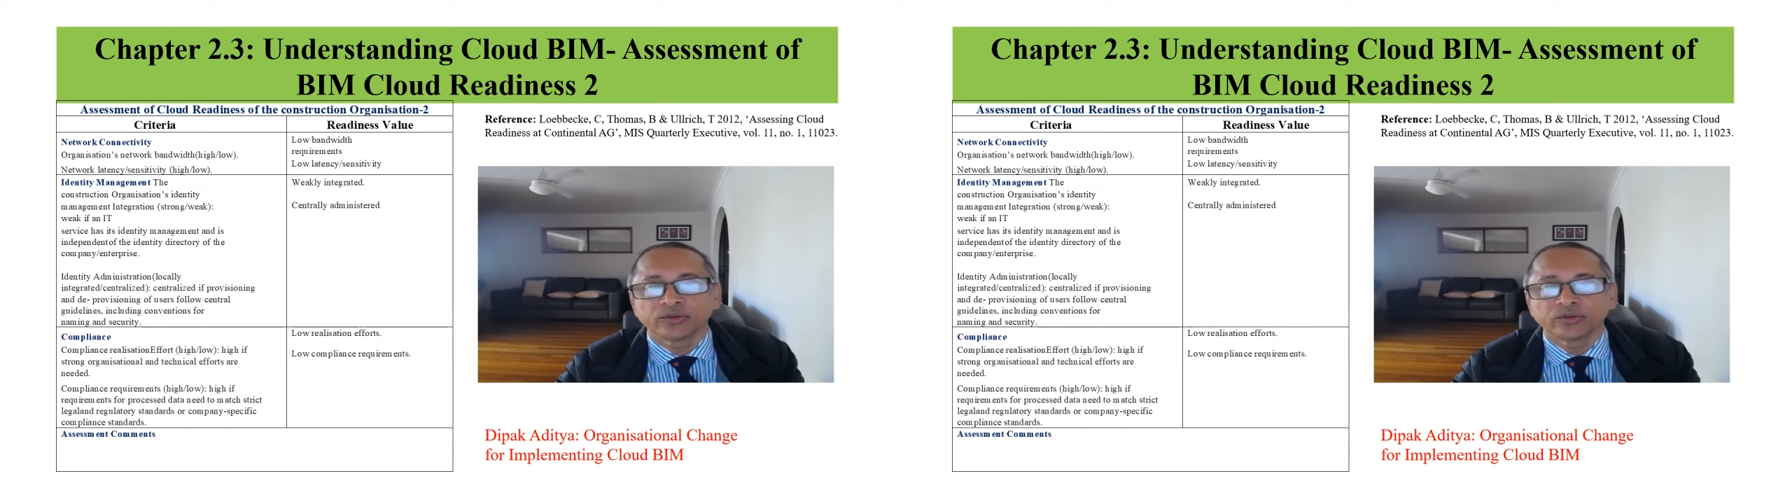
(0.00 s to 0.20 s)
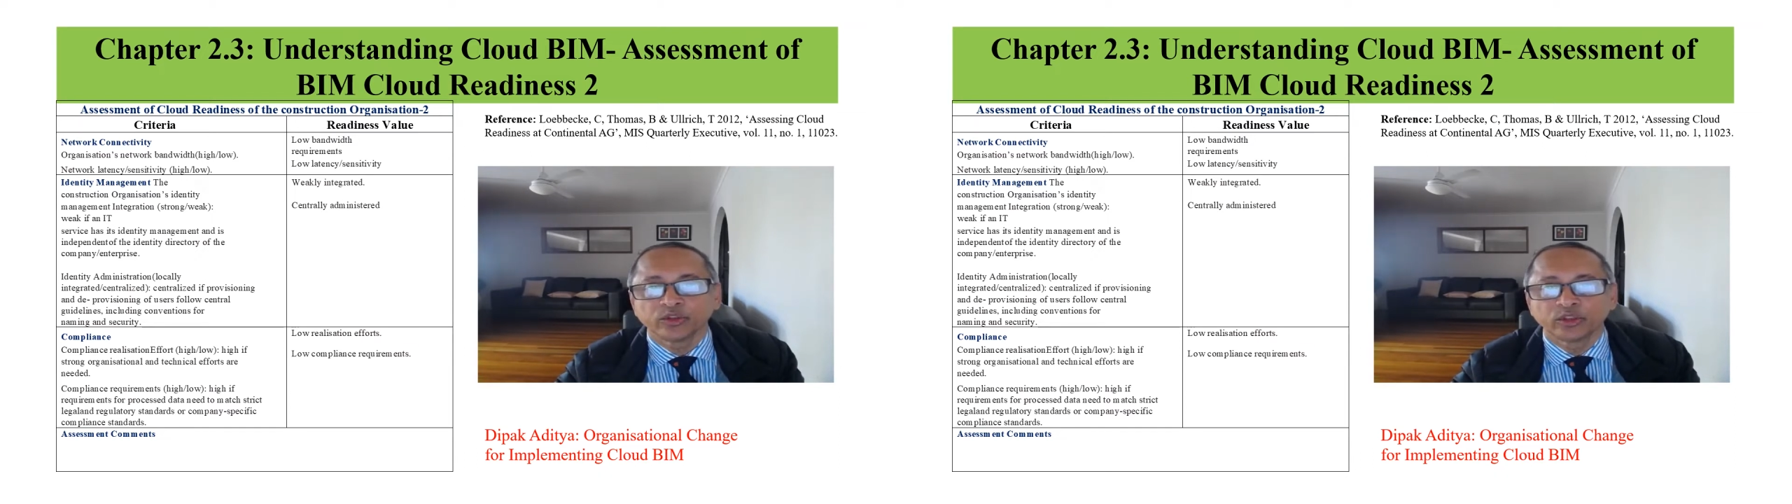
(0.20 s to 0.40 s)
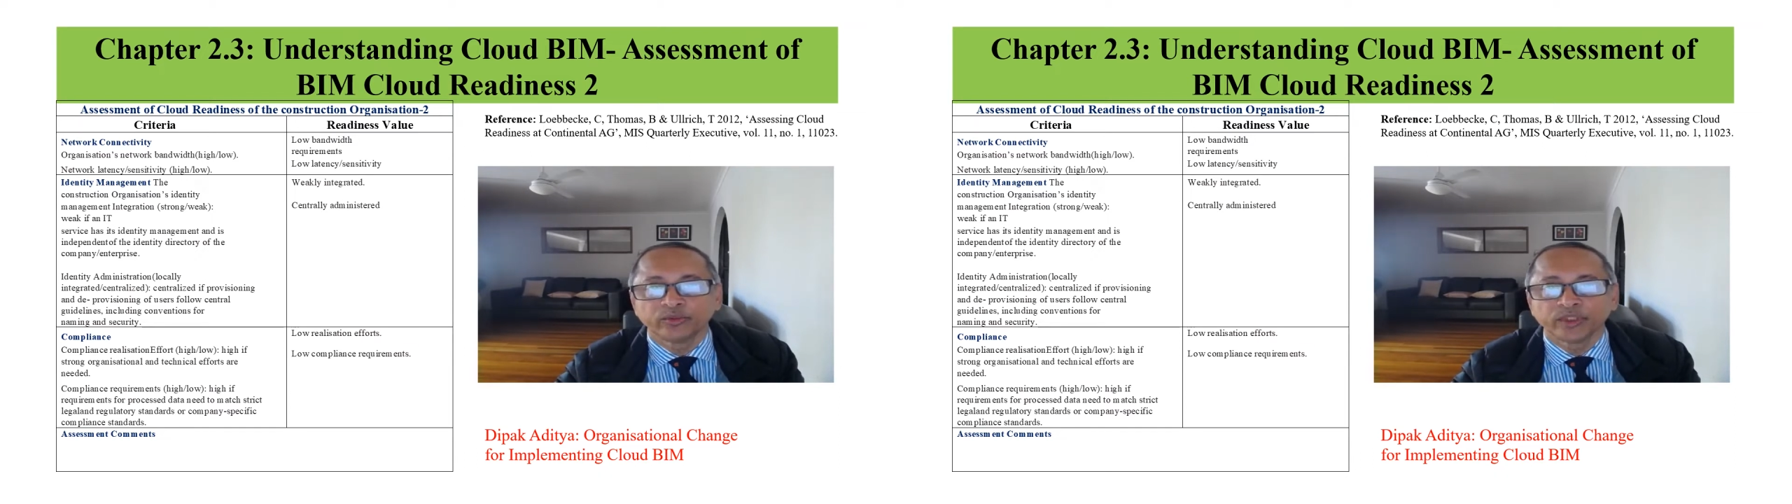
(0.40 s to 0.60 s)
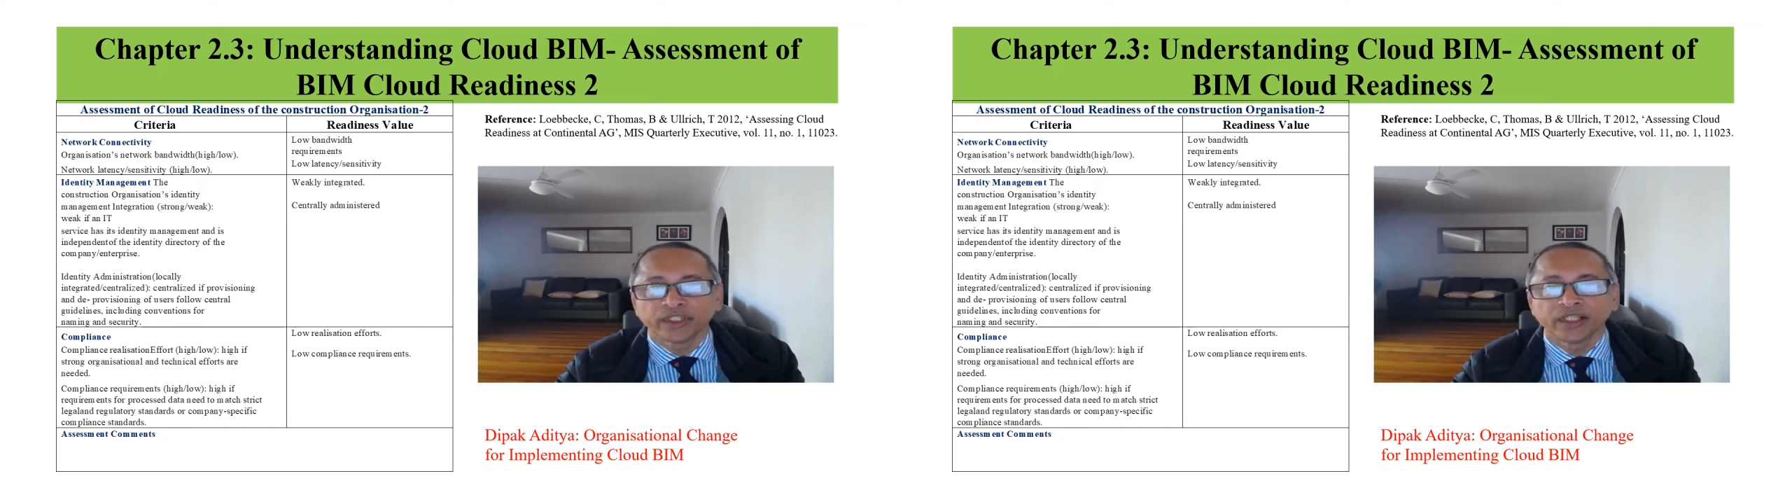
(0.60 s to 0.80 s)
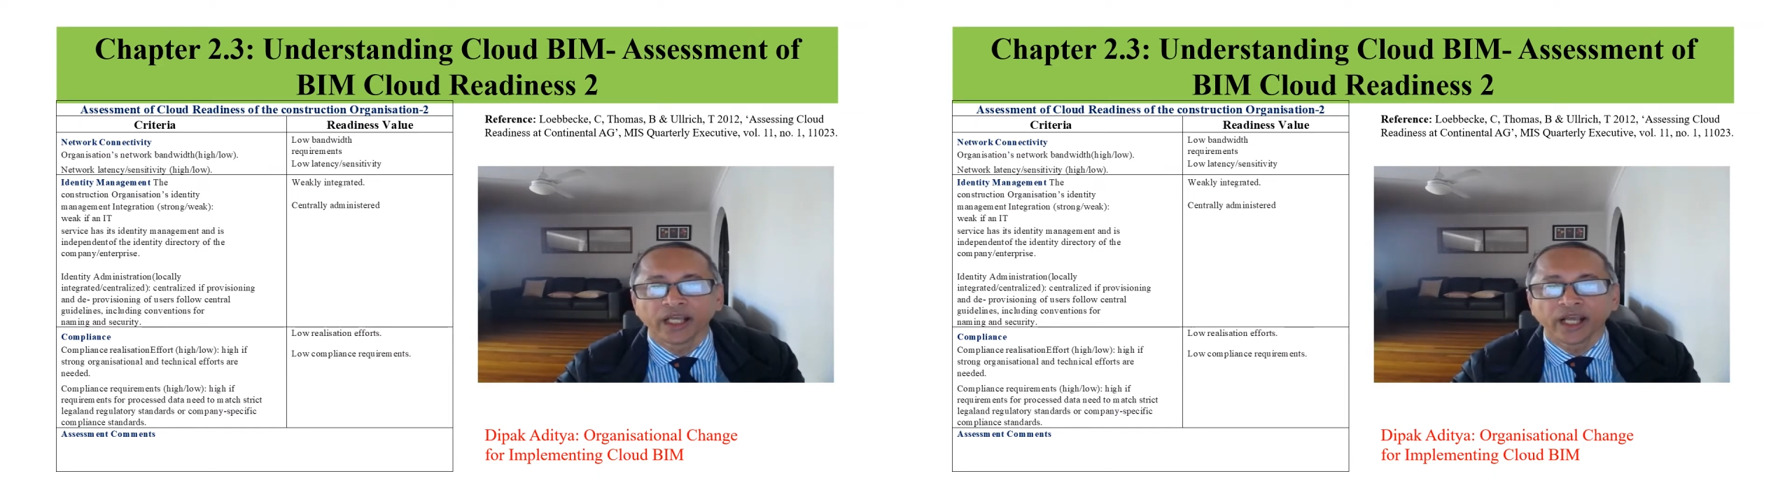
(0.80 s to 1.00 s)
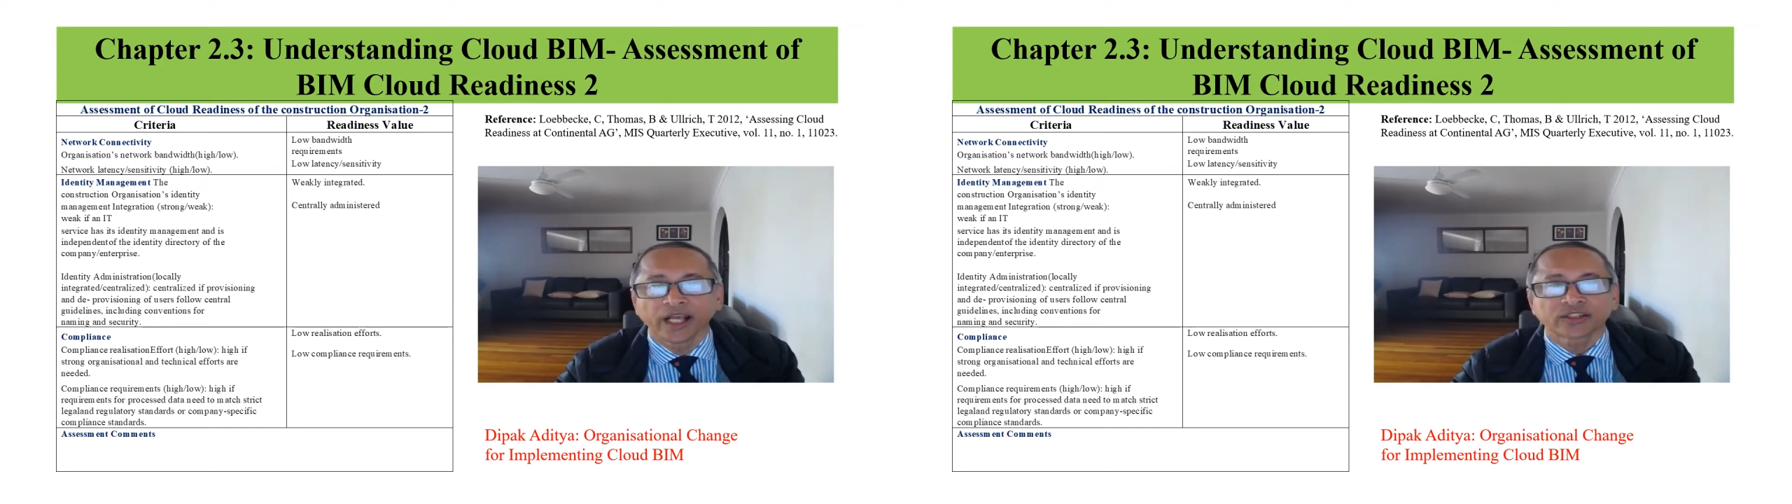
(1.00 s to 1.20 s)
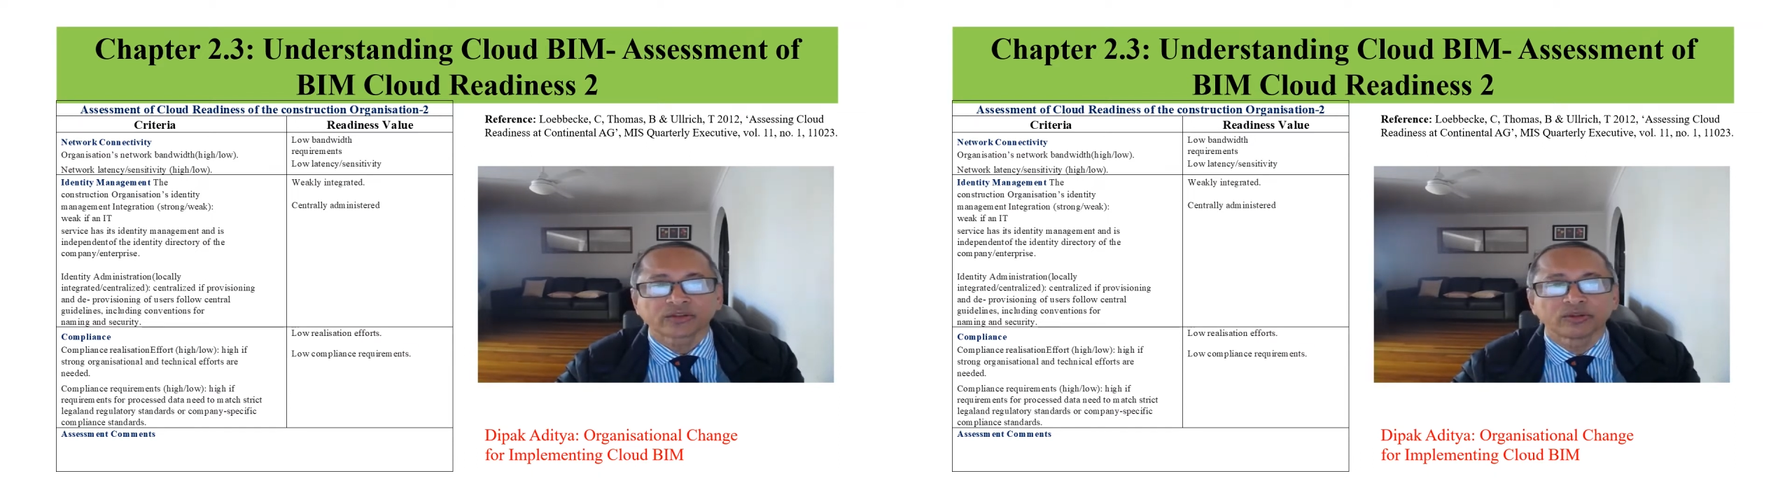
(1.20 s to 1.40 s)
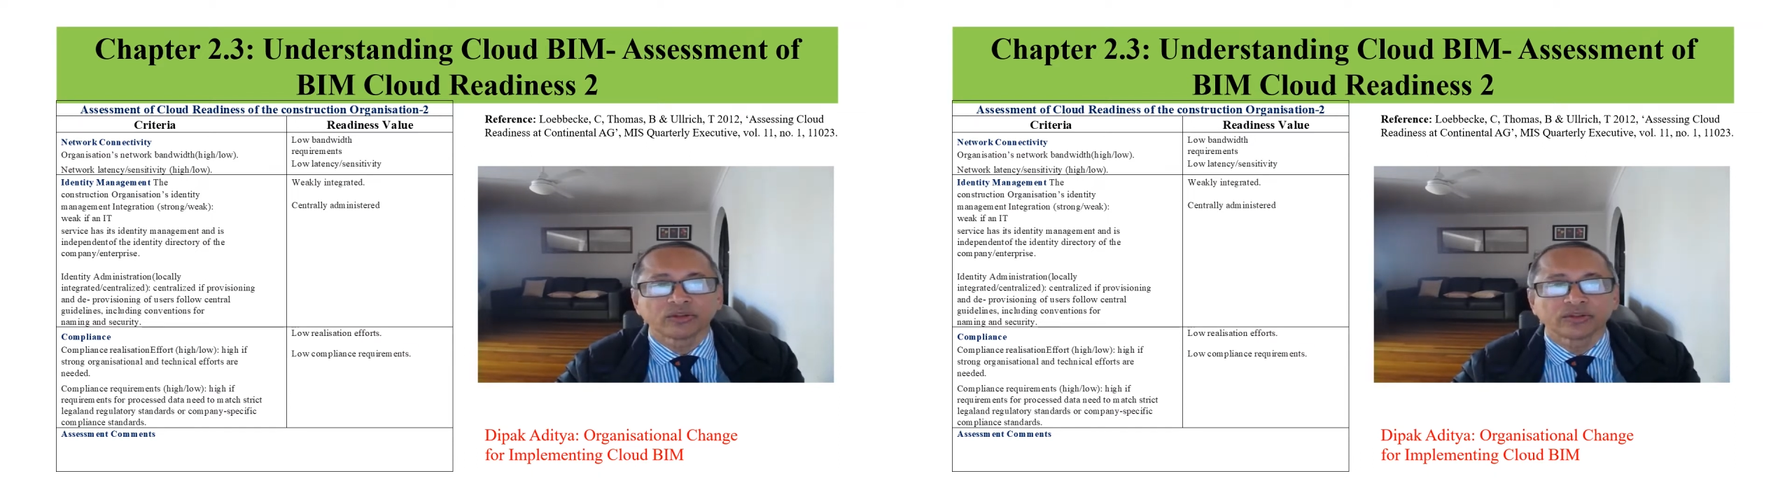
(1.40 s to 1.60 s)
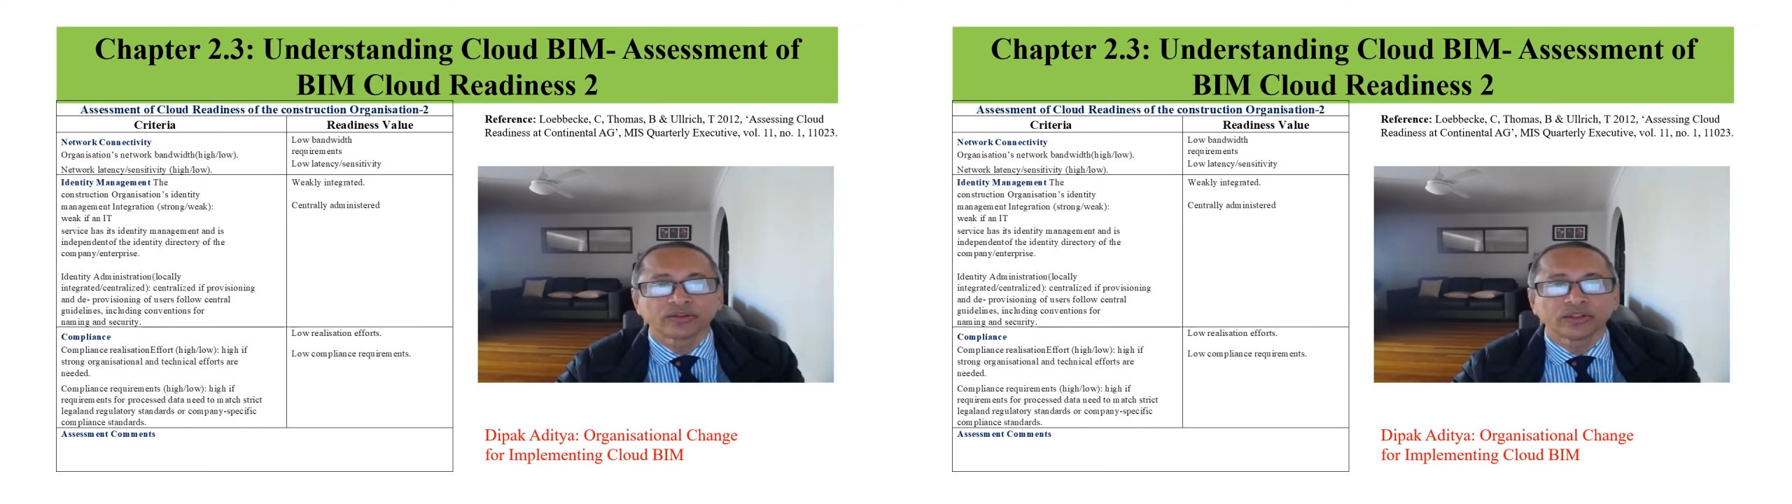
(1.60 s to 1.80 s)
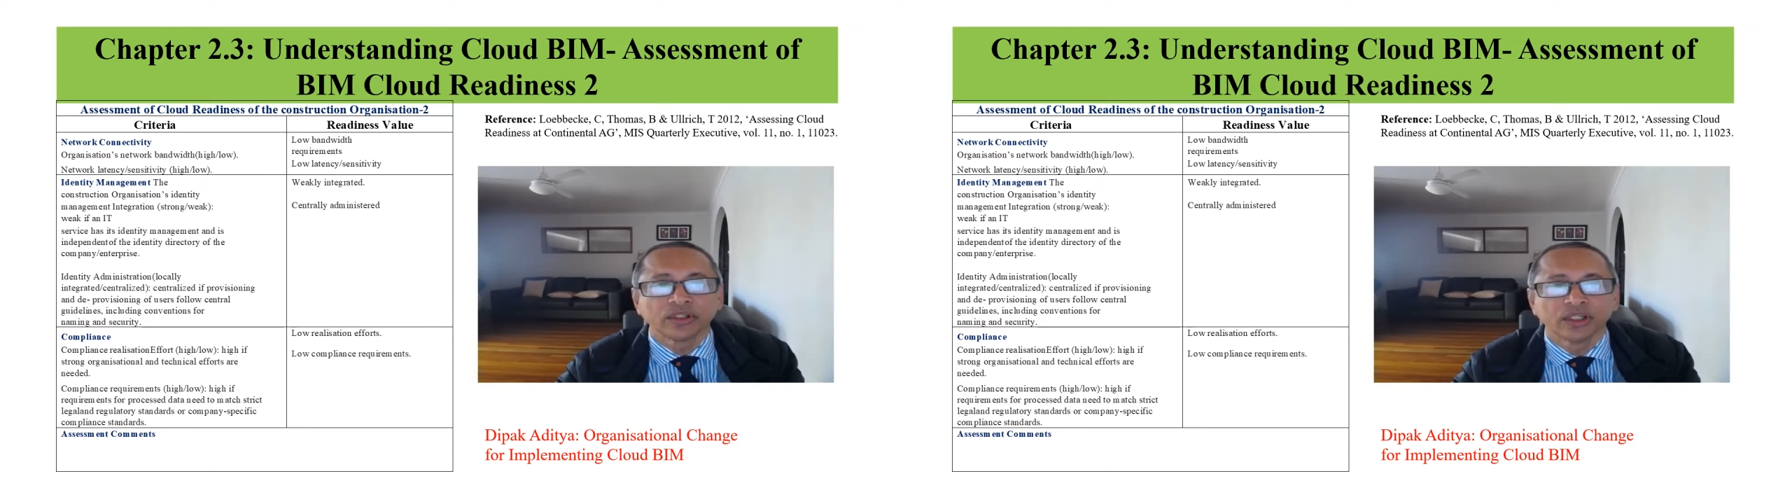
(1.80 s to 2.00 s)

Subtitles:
will be as close